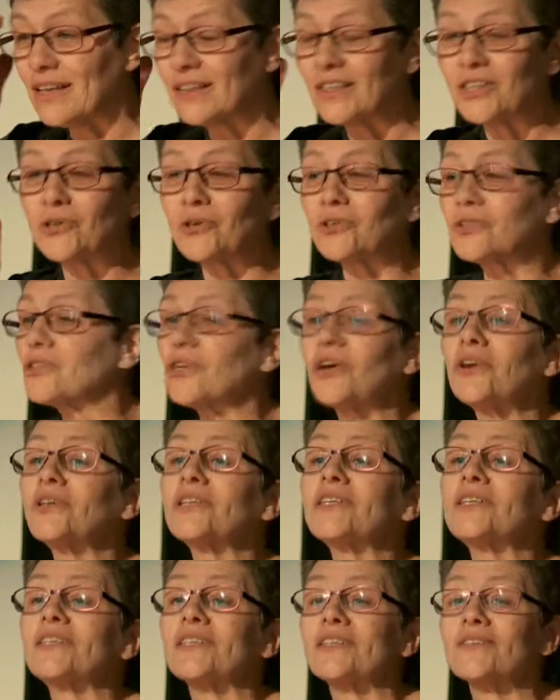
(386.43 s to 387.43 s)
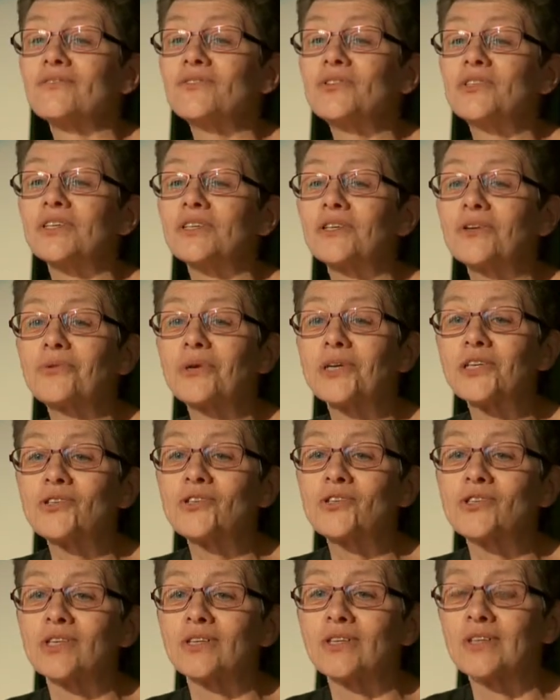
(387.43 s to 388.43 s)
the alternatives in
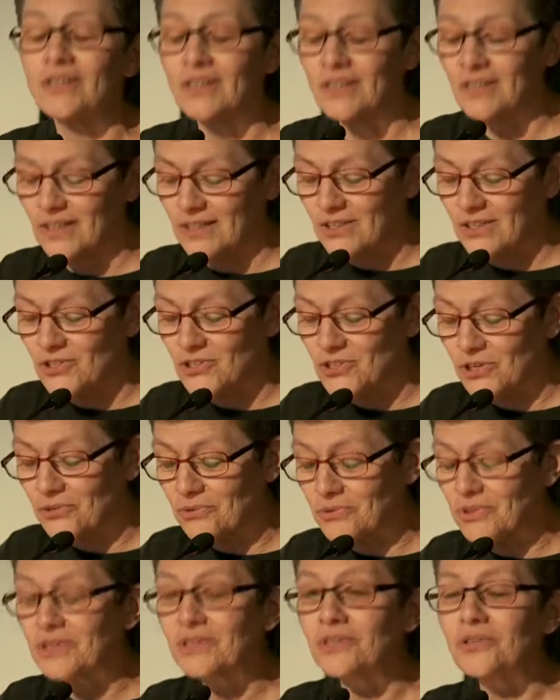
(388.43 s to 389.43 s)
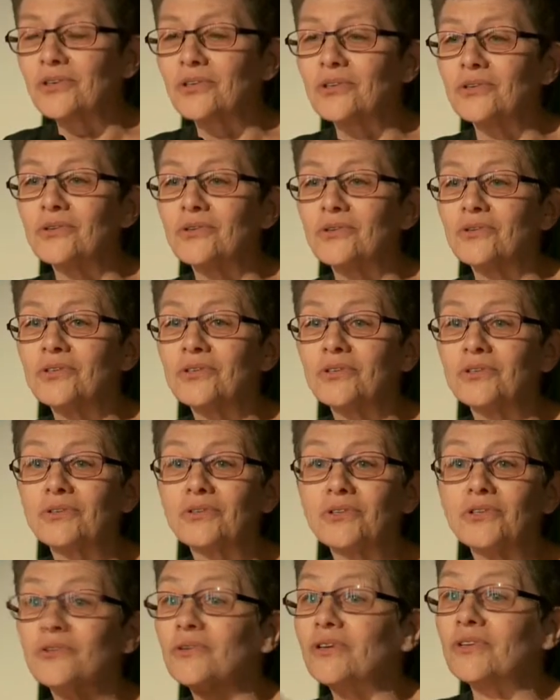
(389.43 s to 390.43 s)
question don't
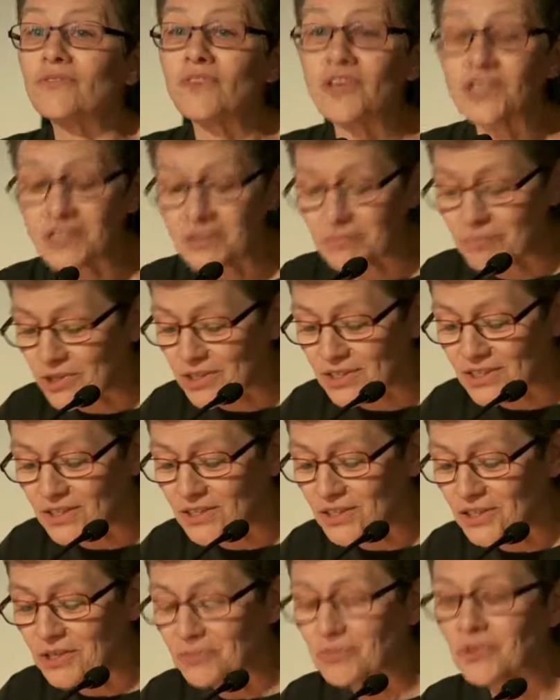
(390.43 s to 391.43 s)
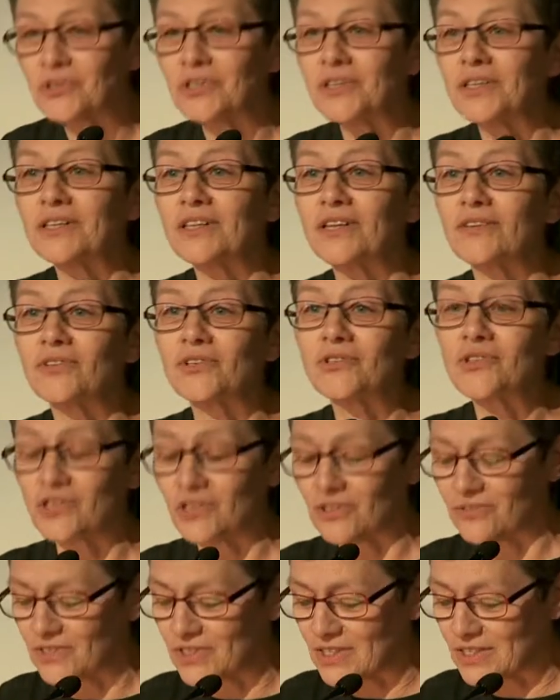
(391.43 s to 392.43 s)
include new investment in community-level
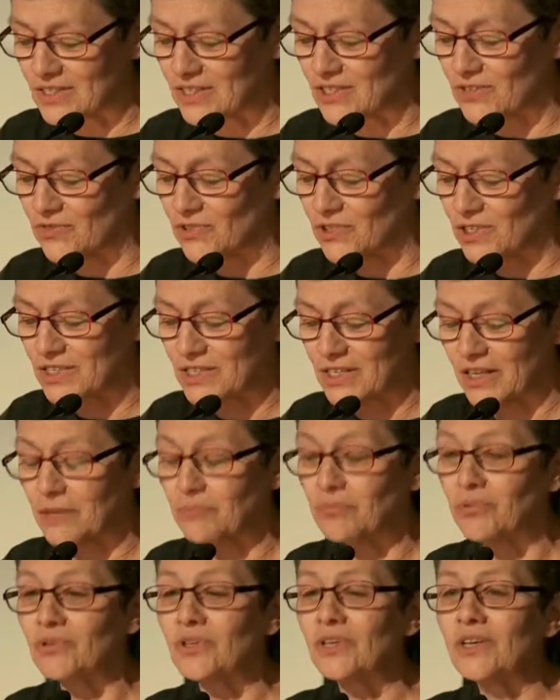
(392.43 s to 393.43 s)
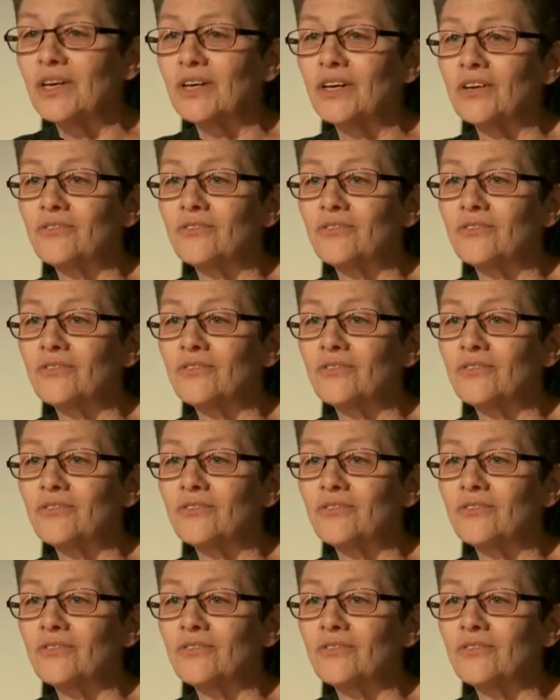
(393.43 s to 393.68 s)
services, for example,